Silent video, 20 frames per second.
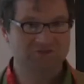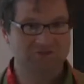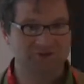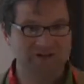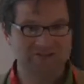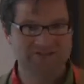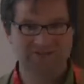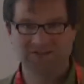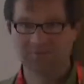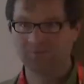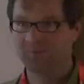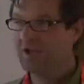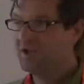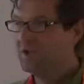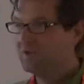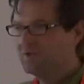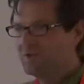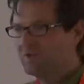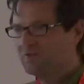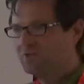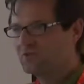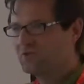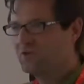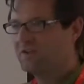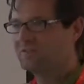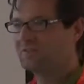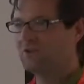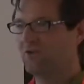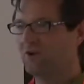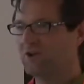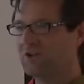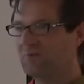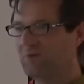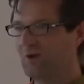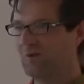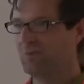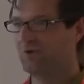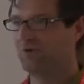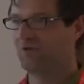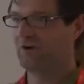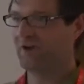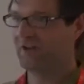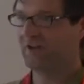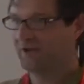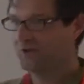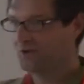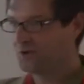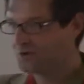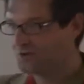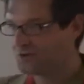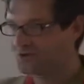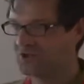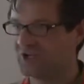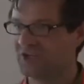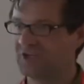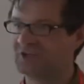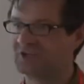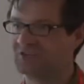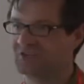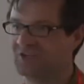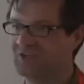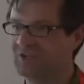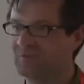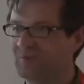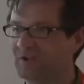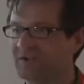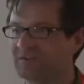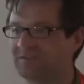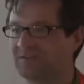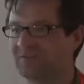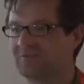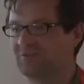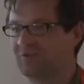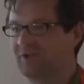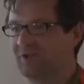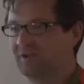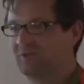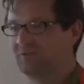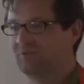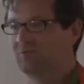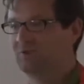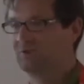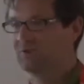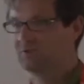trust them. We even trust our email provider not to change the emails that like we